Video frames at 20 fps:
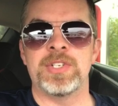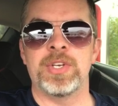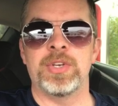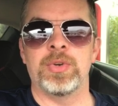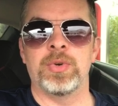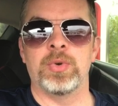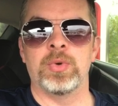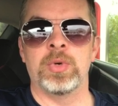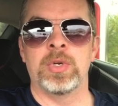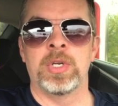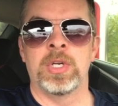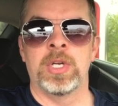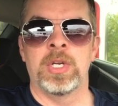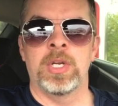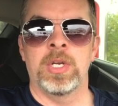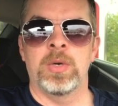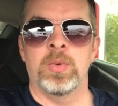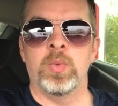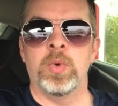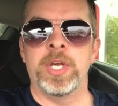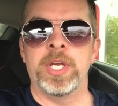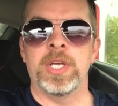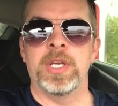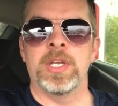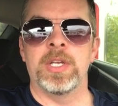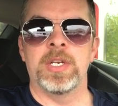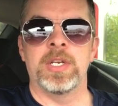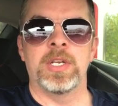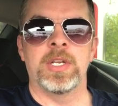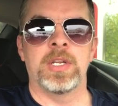do
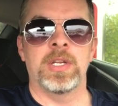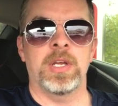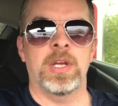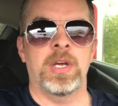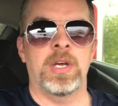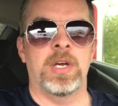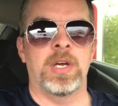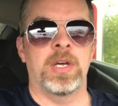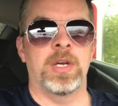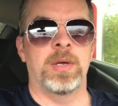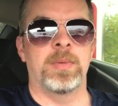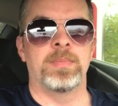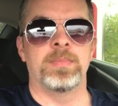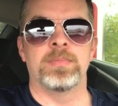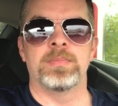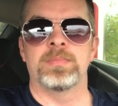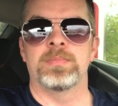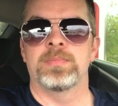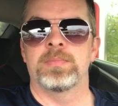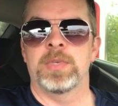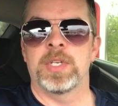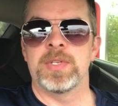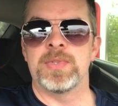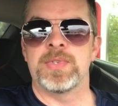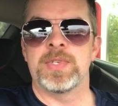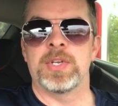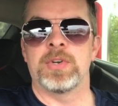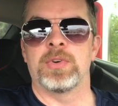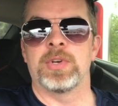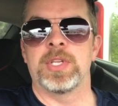when um,
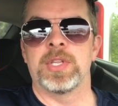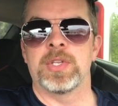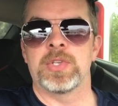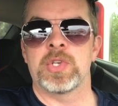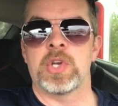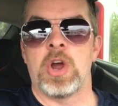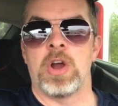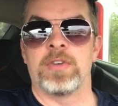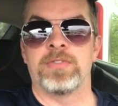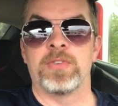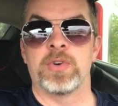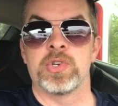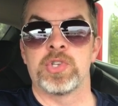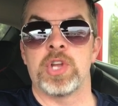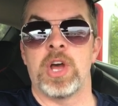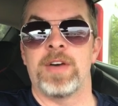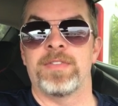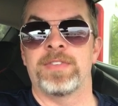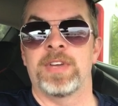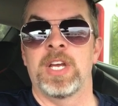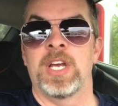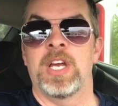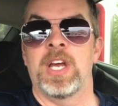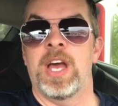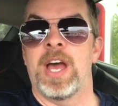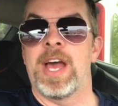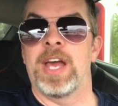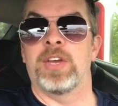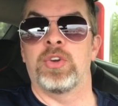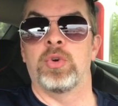considering this car. First off,
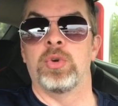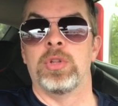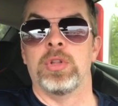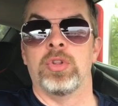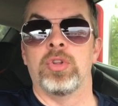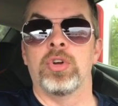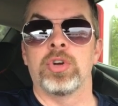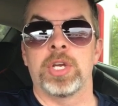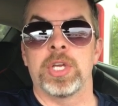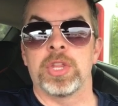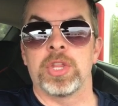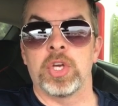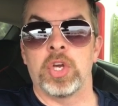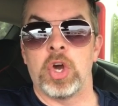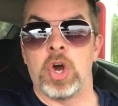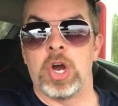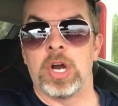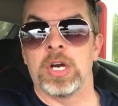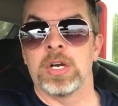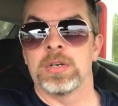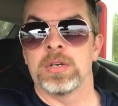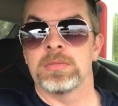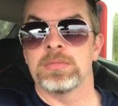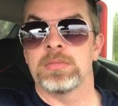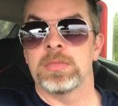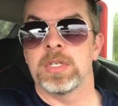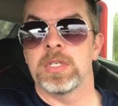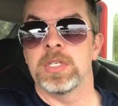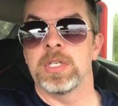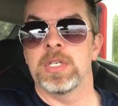I couldn't look at the car.
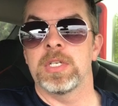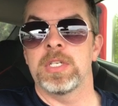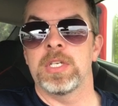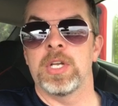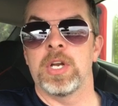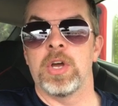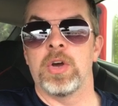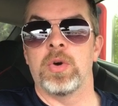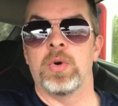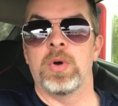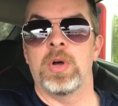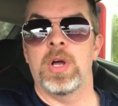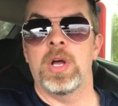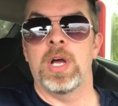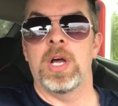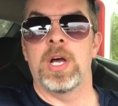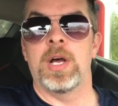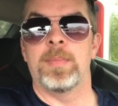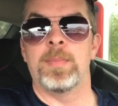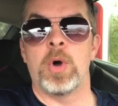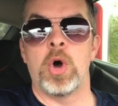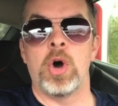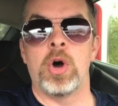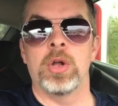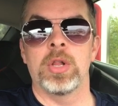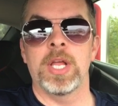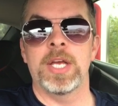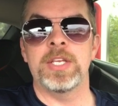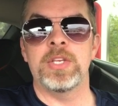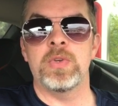I, you know, um,
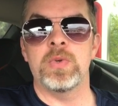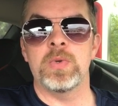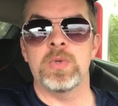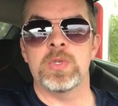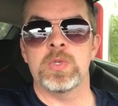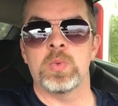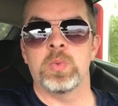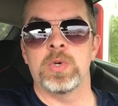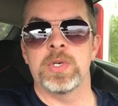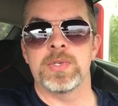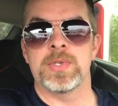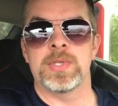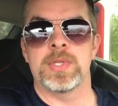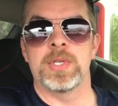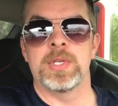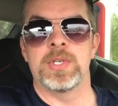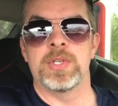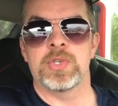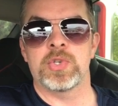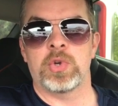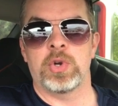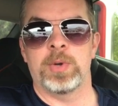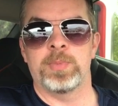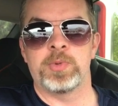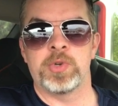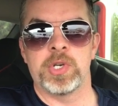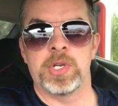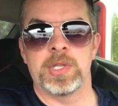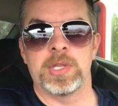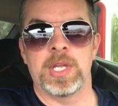all I used was the
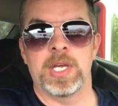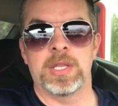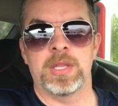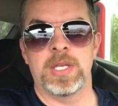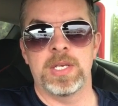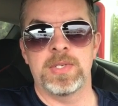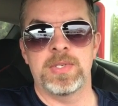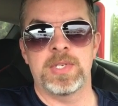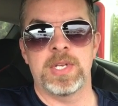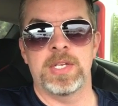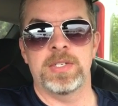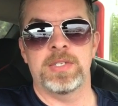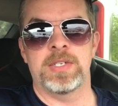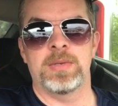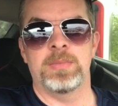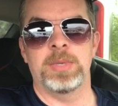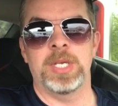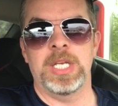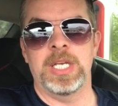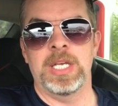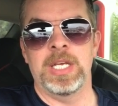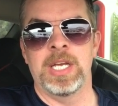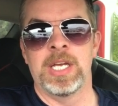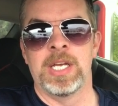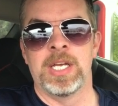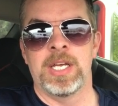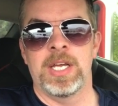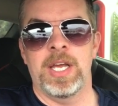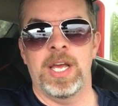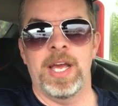description that they sent to me
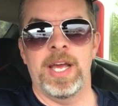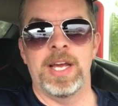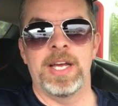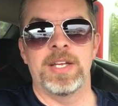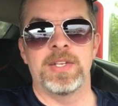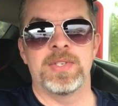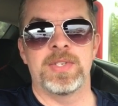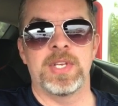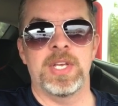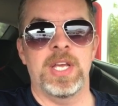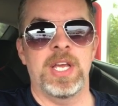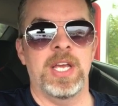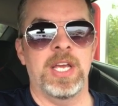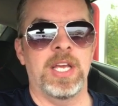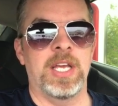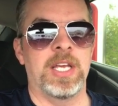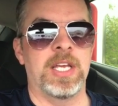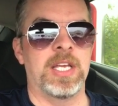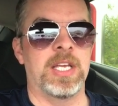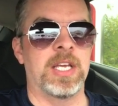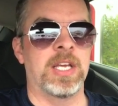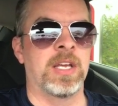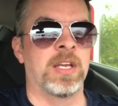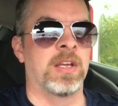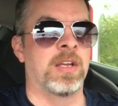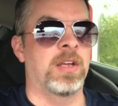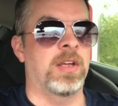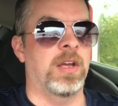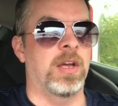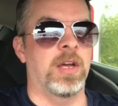as a
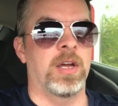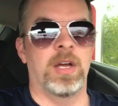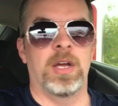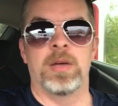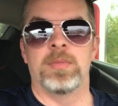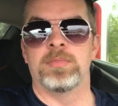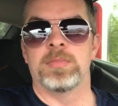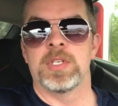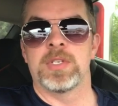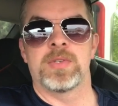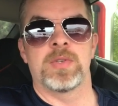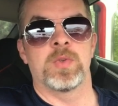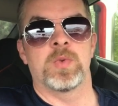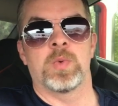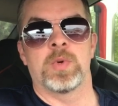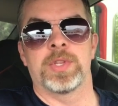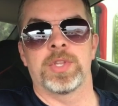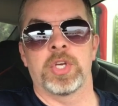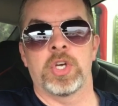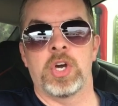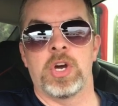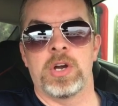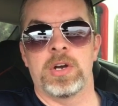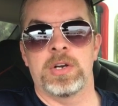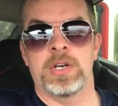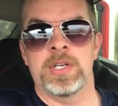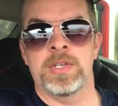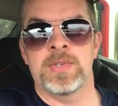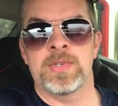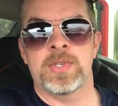um, this is what the
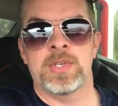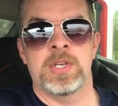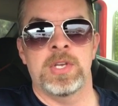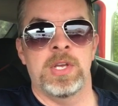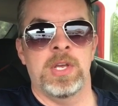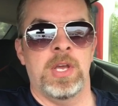car is.